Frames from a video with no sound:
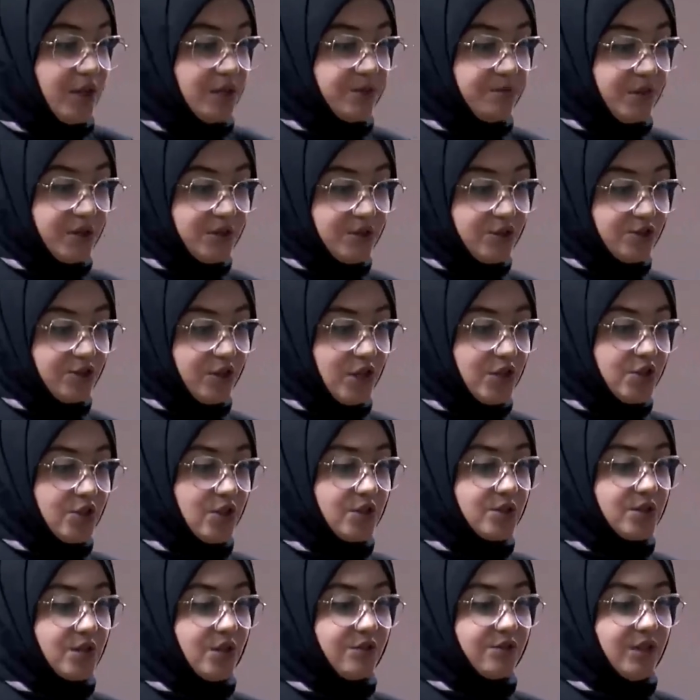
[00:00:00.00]
and the
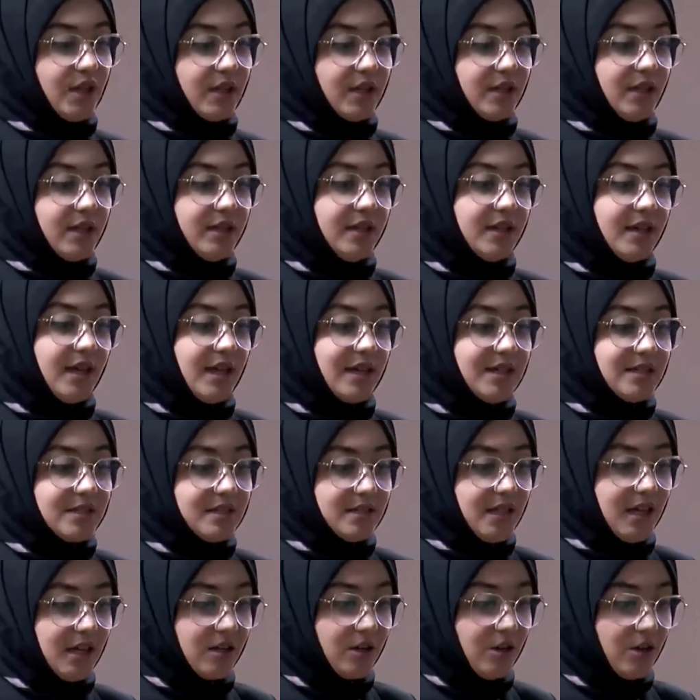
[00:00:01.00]
administrations of the
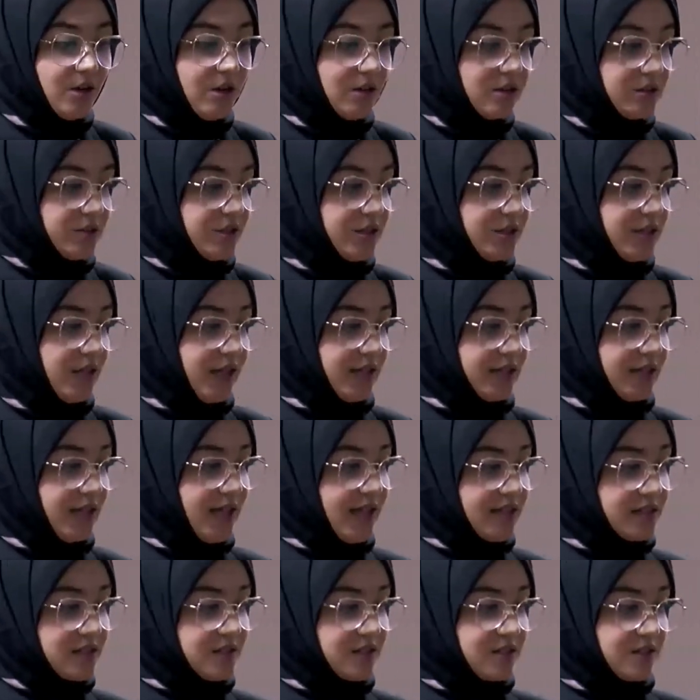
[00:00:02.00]
clinical stakeholder
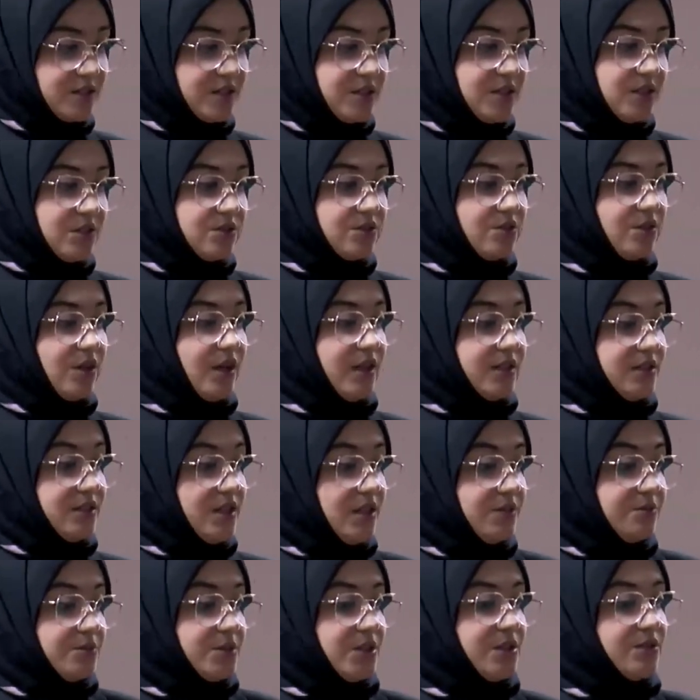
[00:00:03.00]
and has technique to
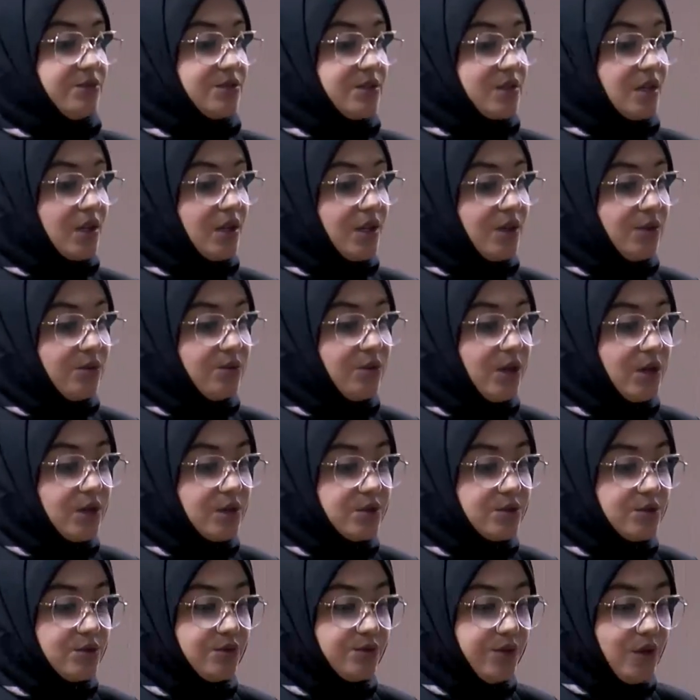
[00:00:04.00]
adaptives
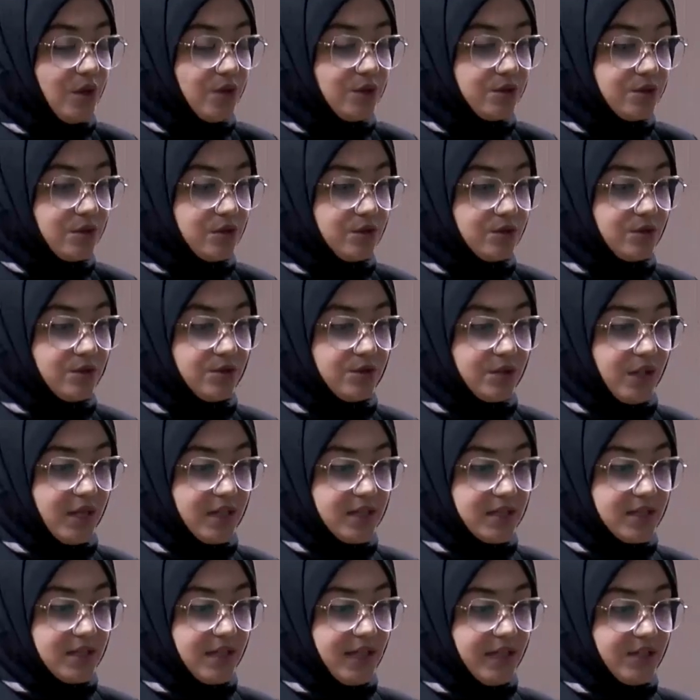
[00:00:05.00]
work to foster to
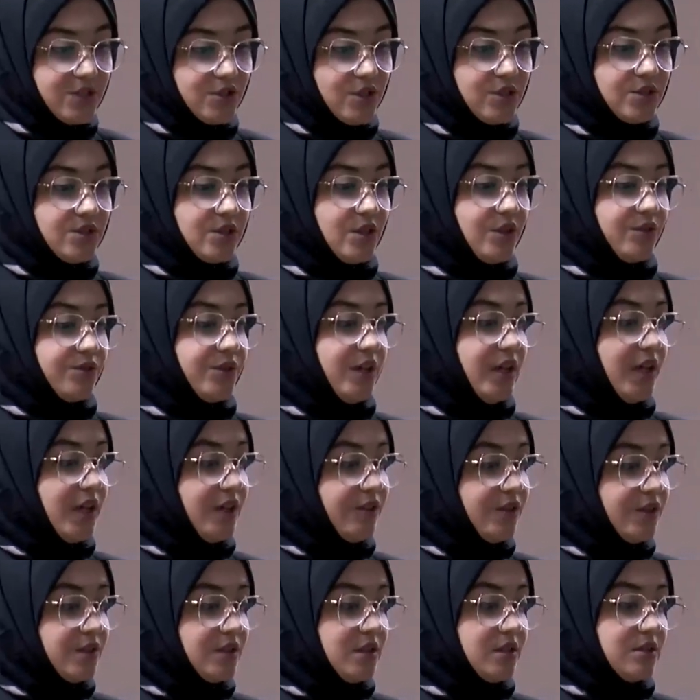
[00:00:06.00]
translations of
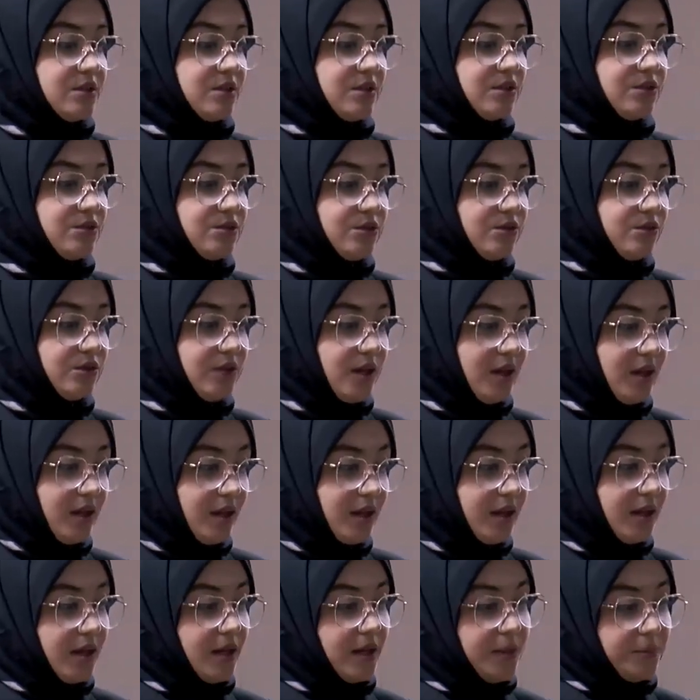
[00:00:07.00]
the evidence into
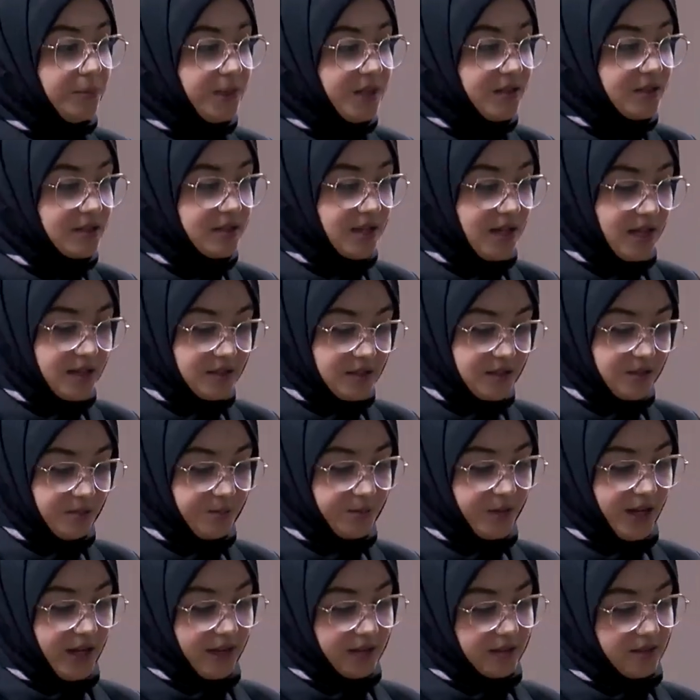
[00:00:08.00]
the
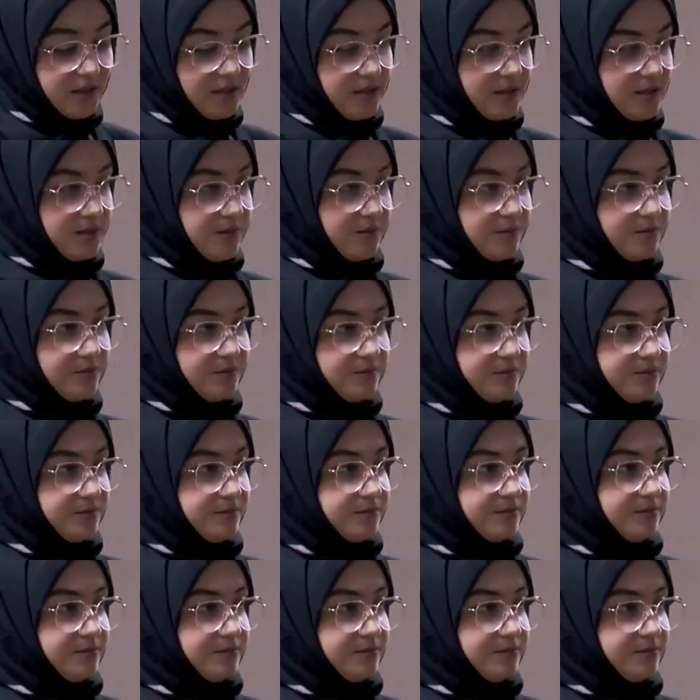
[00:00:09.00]
bedside practice.